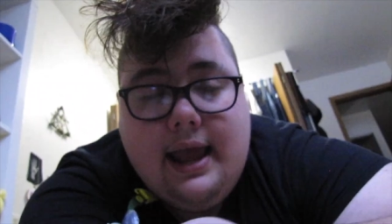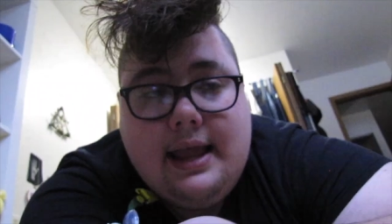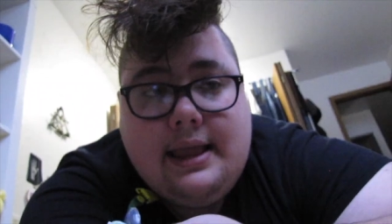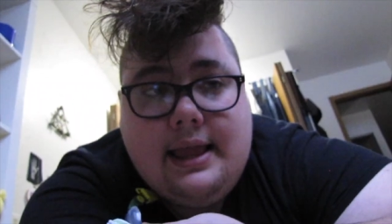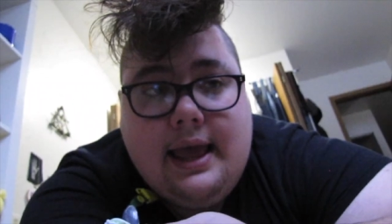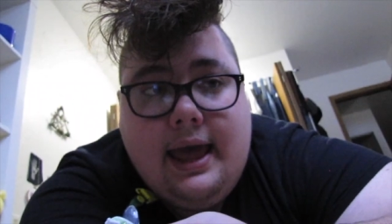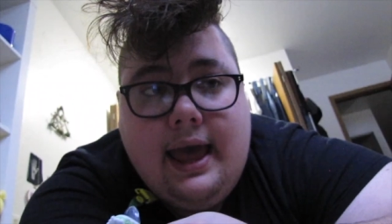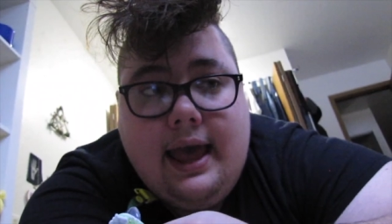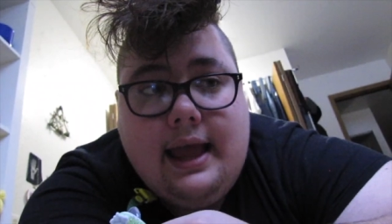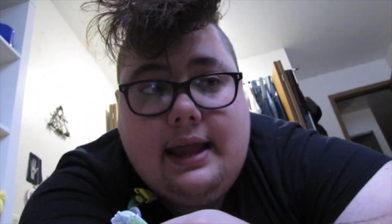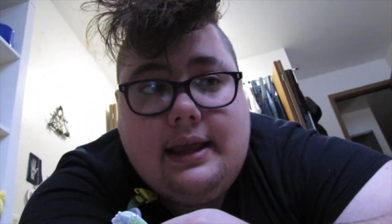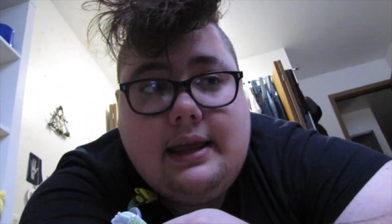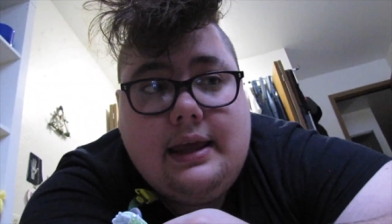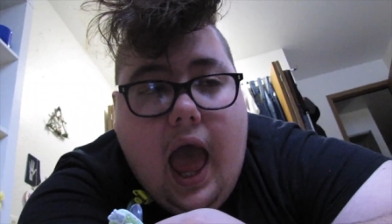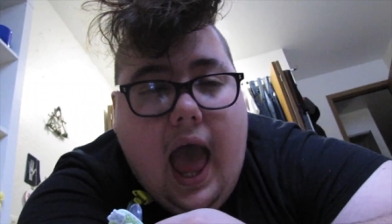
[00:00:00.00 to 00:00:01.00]
And
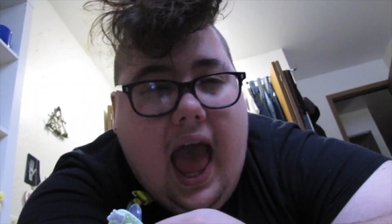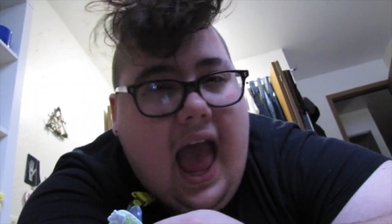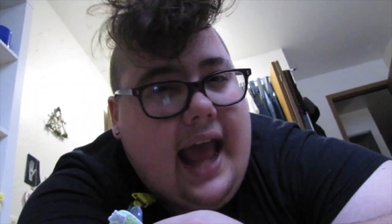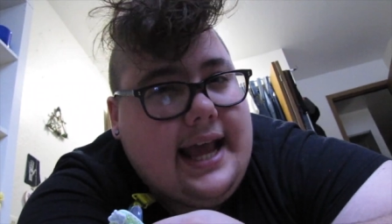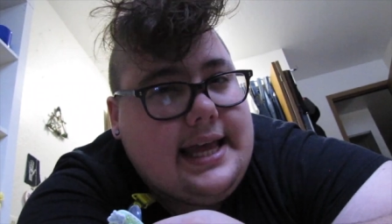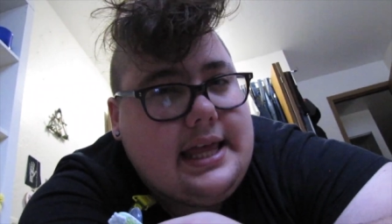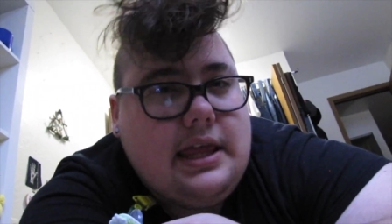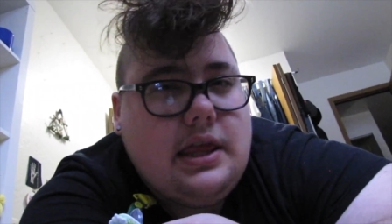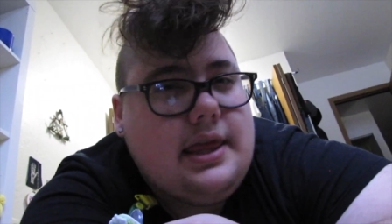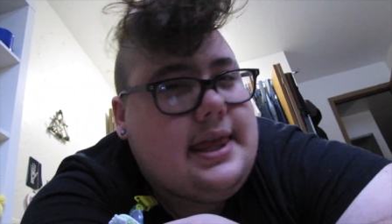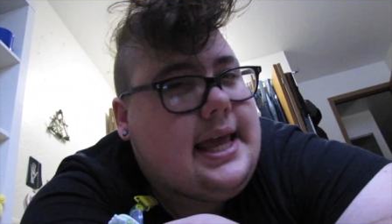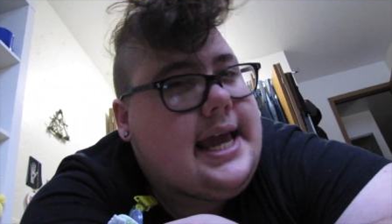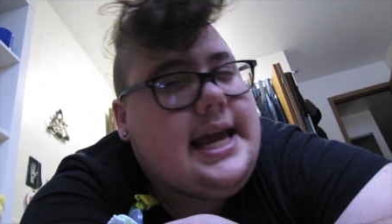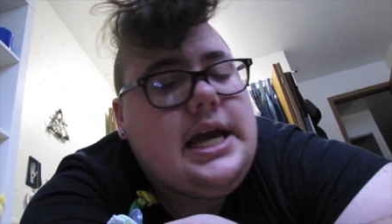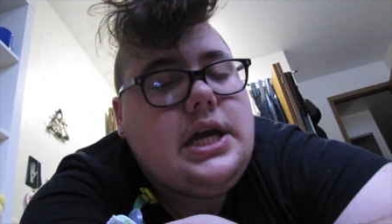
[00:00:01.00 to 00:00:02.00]
then I
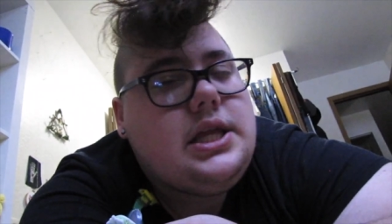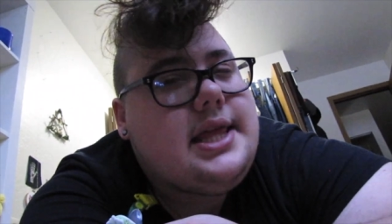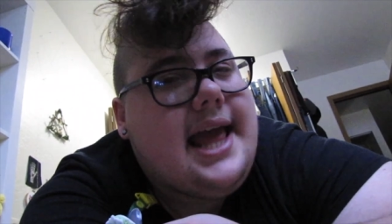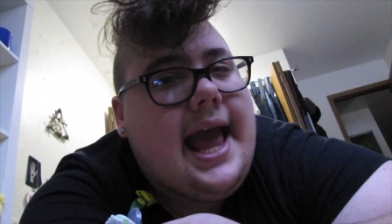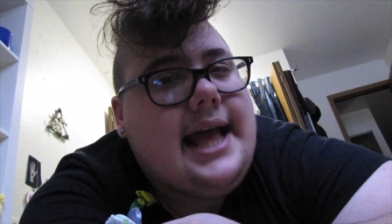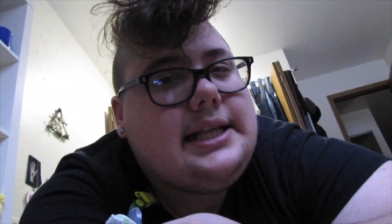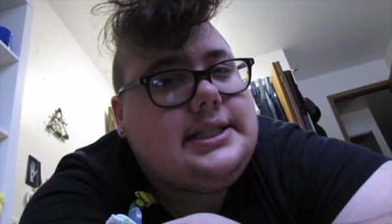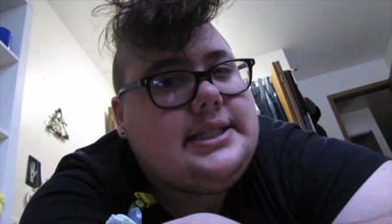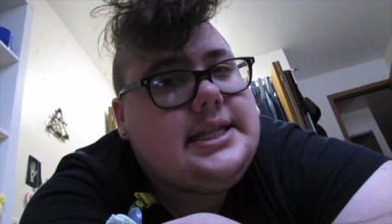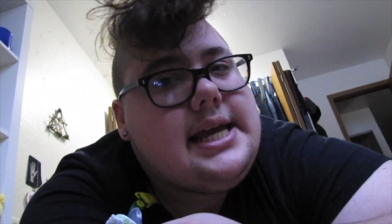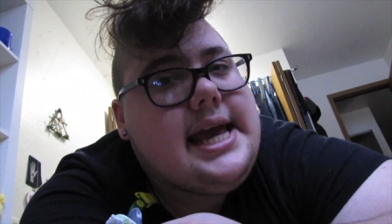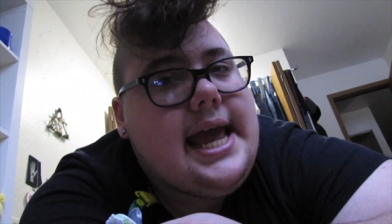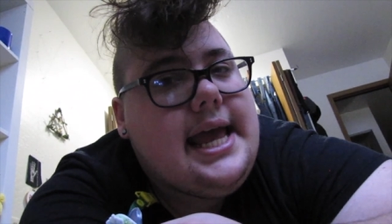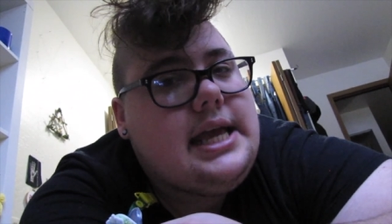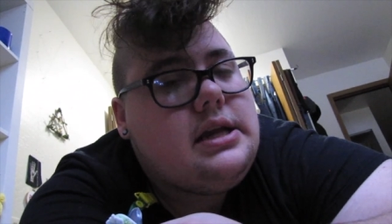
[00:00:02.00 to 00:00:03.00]
think that's
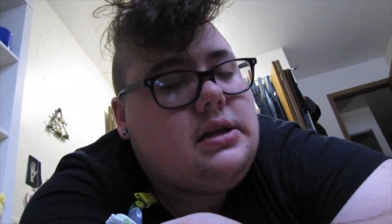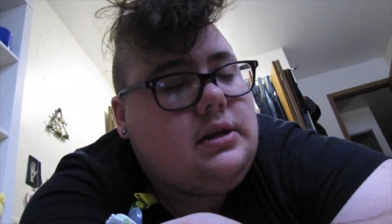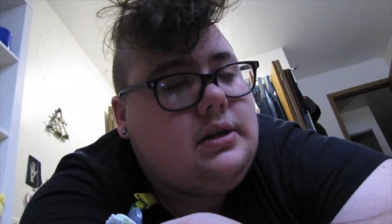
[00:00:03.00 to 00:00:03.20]
it.